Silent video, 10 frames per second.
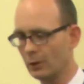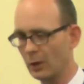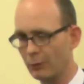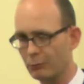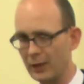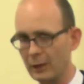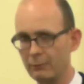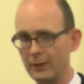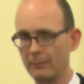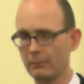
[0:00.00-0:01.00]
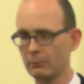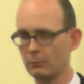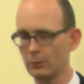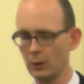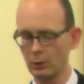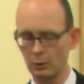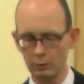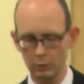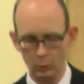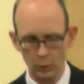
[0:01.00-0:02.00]
they're afraid of him.
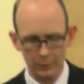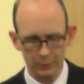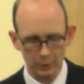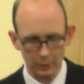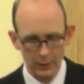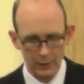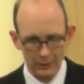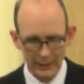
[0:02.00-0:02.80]
No wonder